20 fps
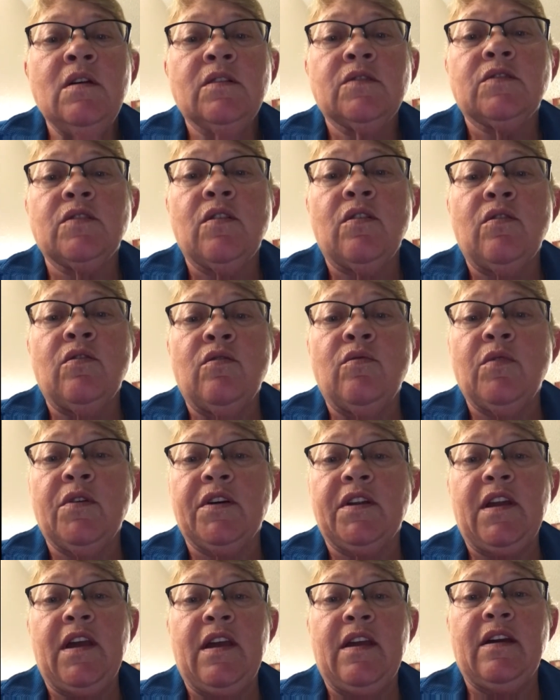So we're
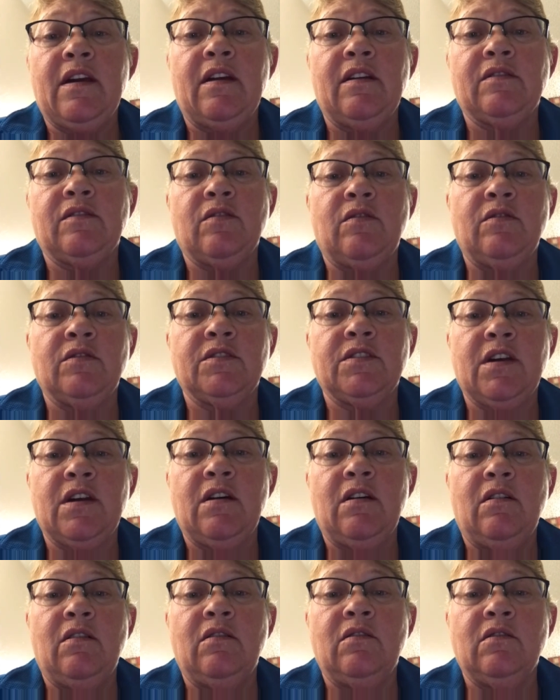gonna hang out at the
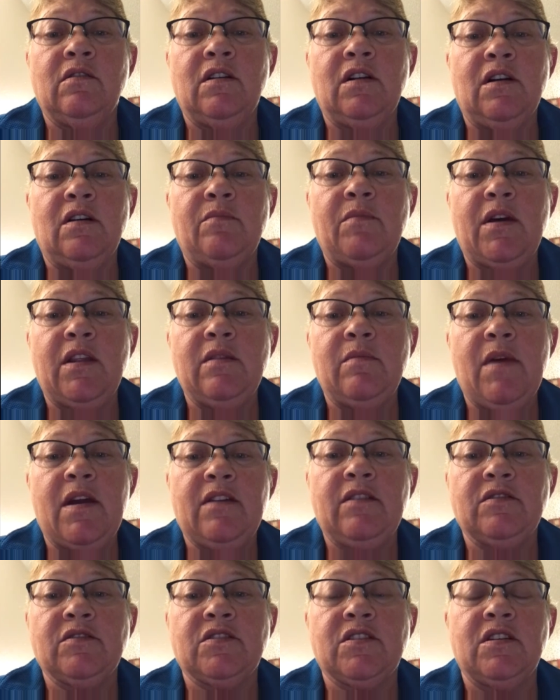hotel.
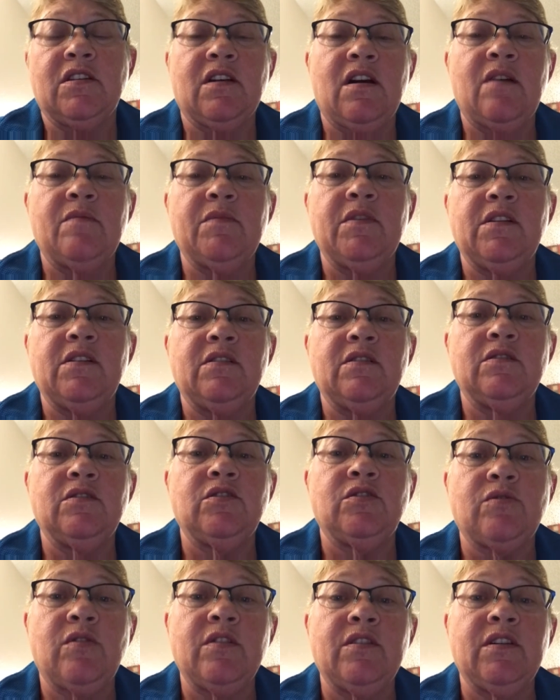Moneymaker's gonna come in and
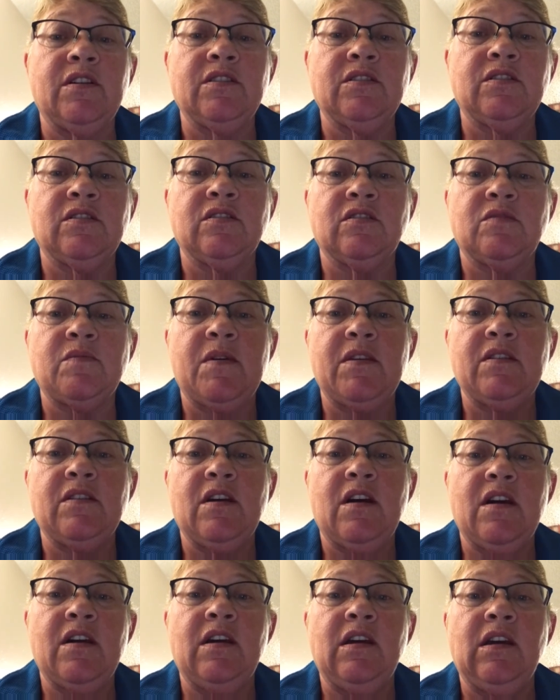join us and spend the
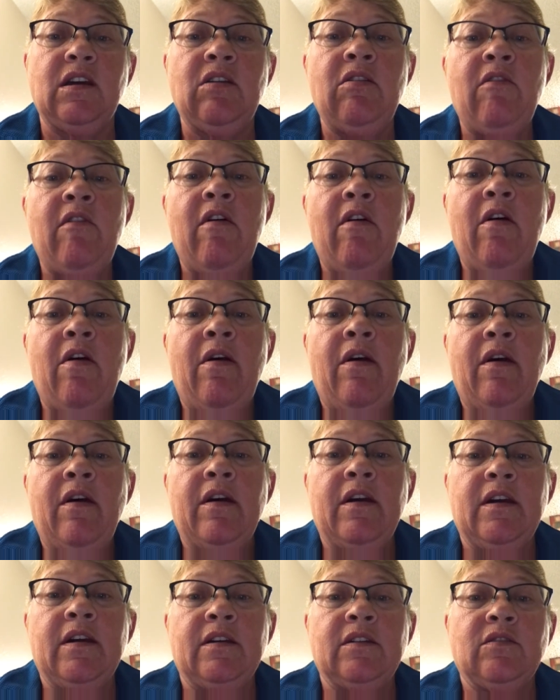night,
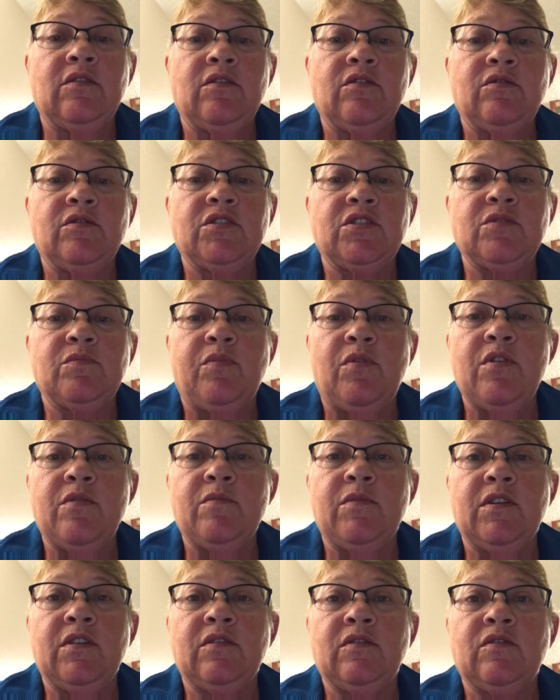and go to his
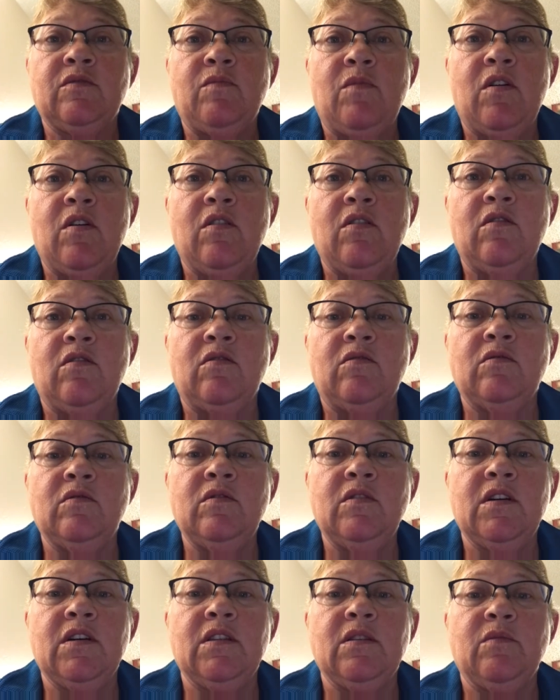appointment tomorrow.
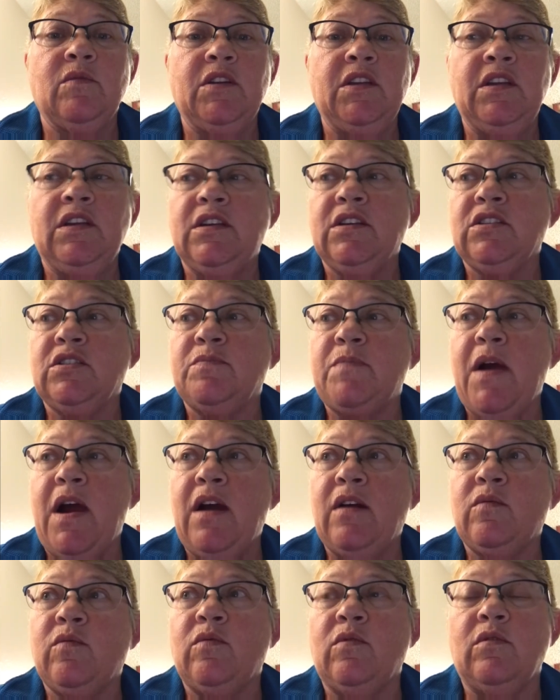And then when he gets
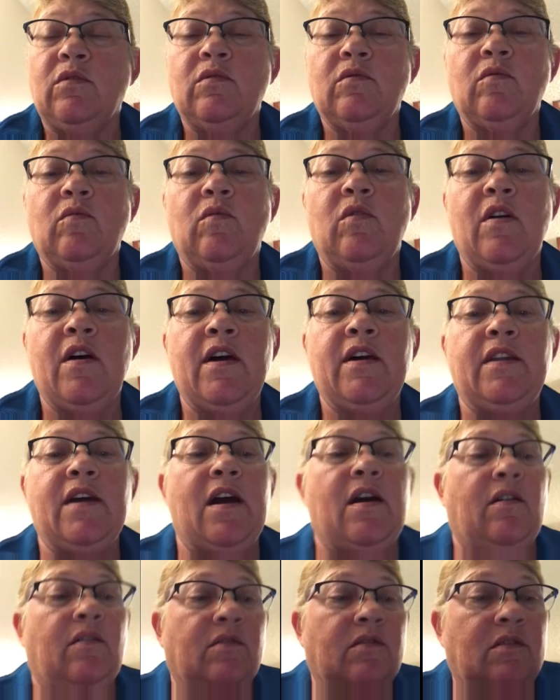back, we'll head
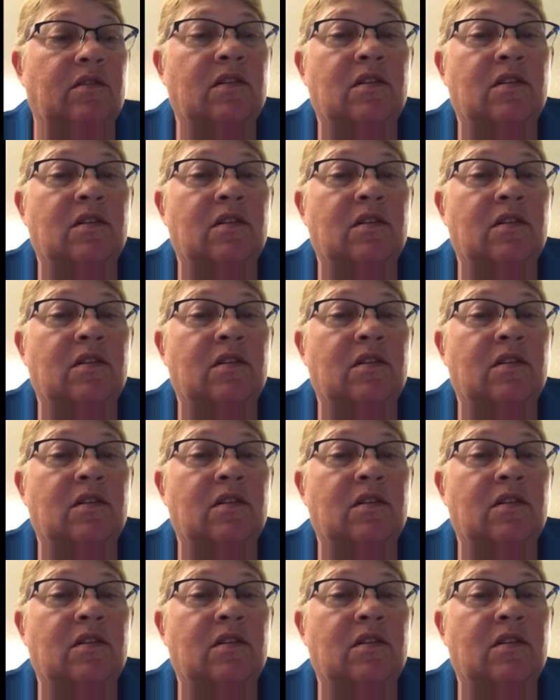out.